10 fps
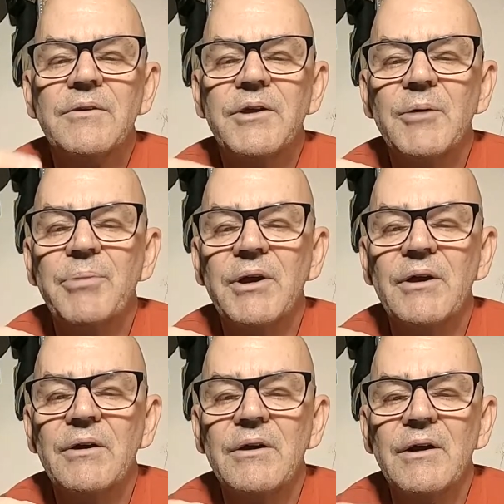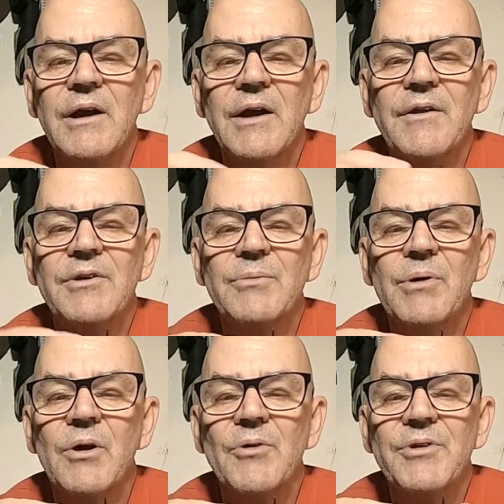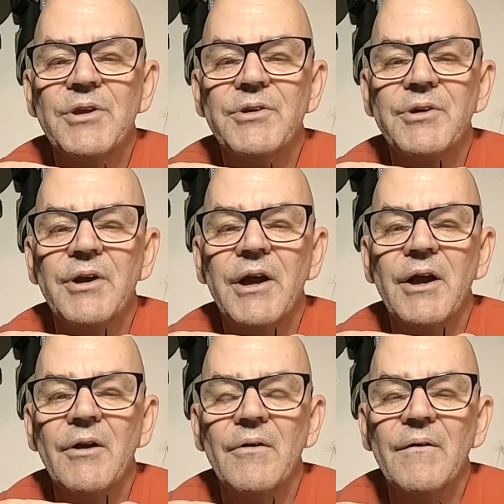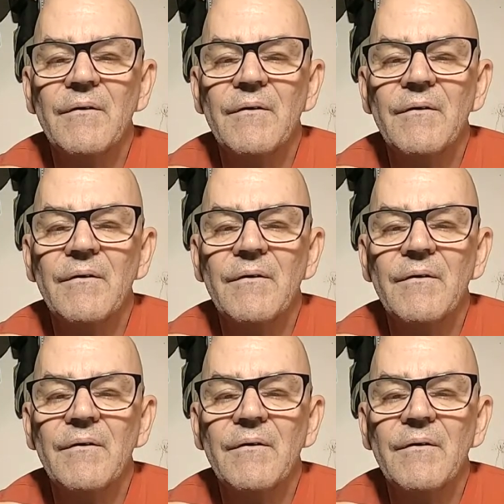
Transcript: tip here, and this is what goes into your arrow.